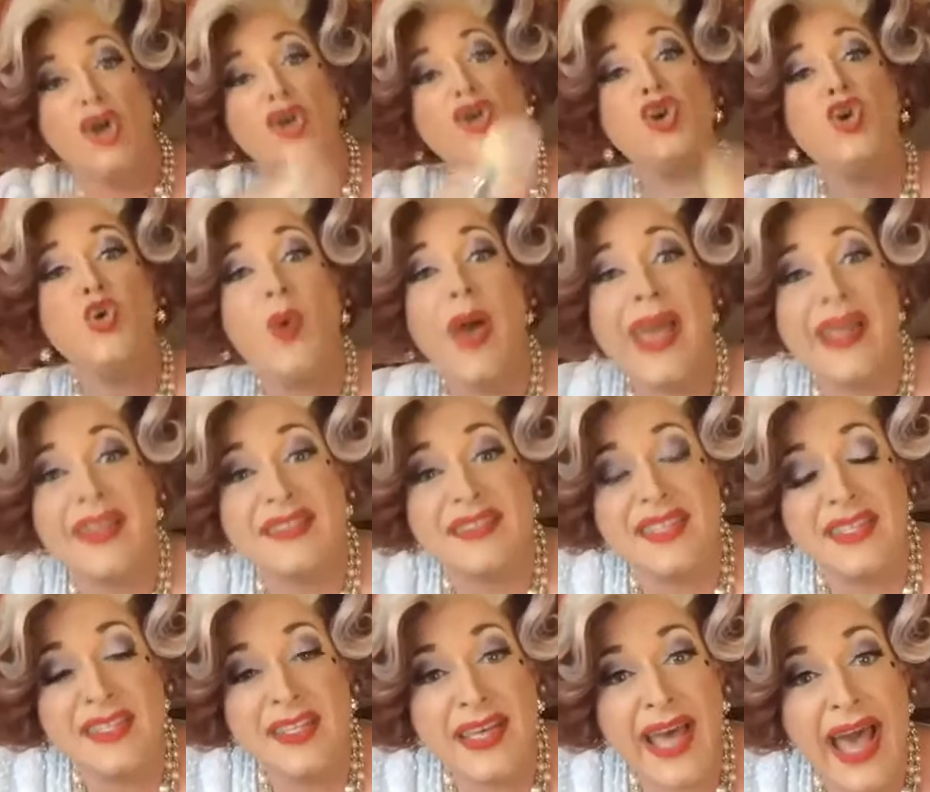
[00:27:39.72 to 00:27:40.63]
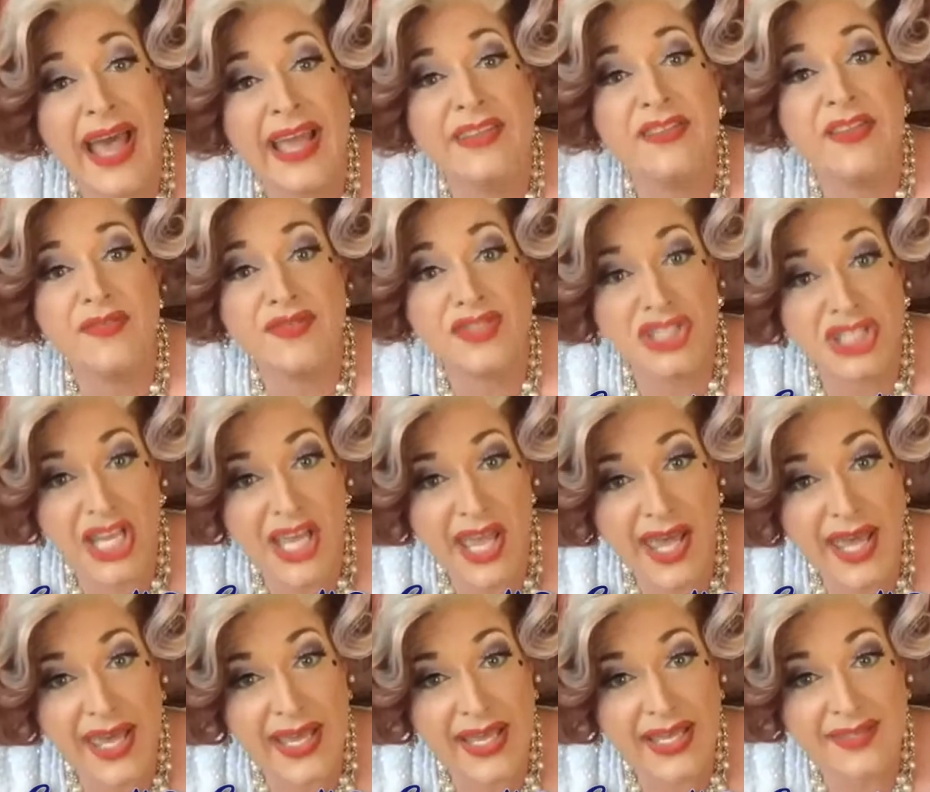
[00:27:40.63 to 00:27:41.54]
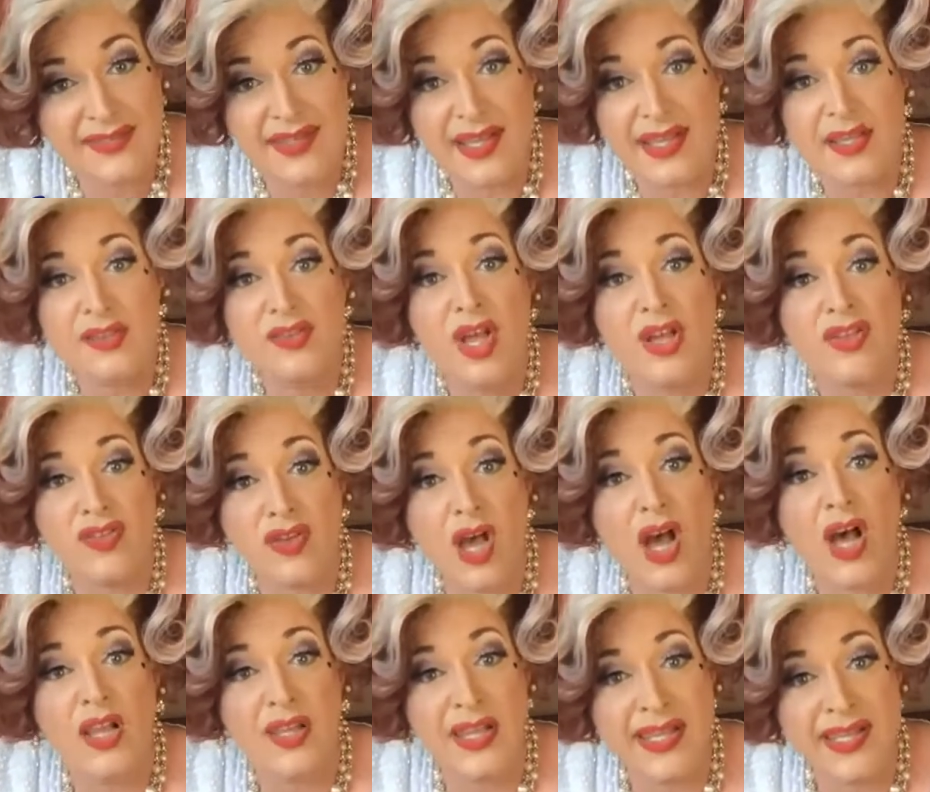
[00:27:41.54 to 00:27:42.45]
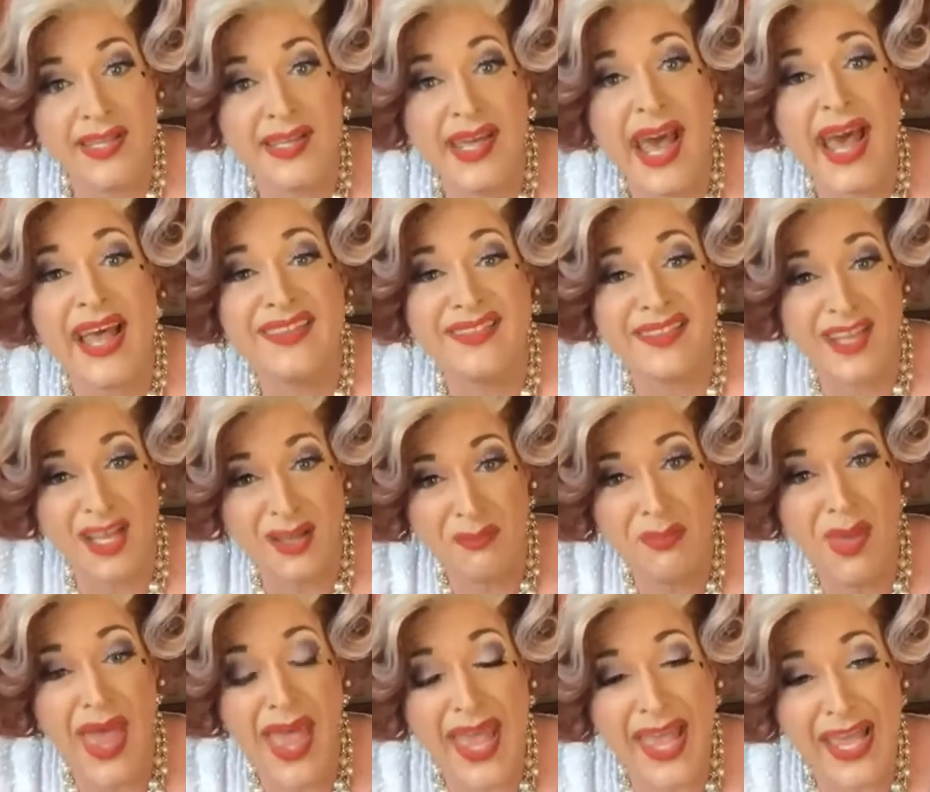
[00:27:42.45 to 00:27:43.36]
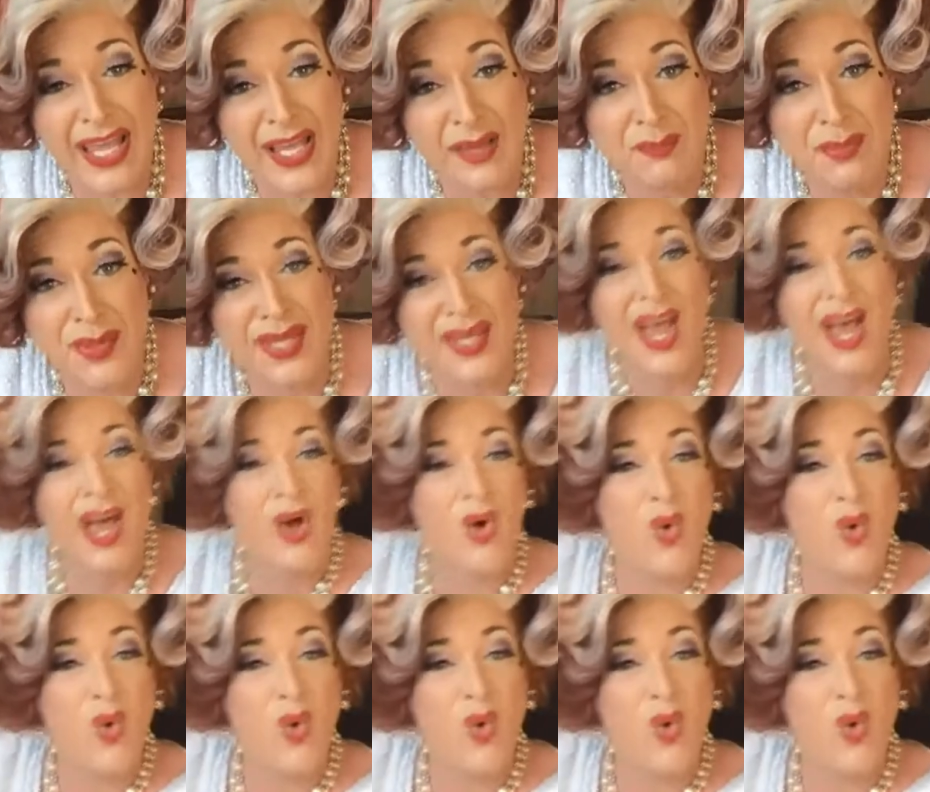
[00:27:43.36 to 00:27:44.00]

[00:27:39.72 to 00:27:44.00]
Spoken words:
You acting kind of shady, not calling Katya baby.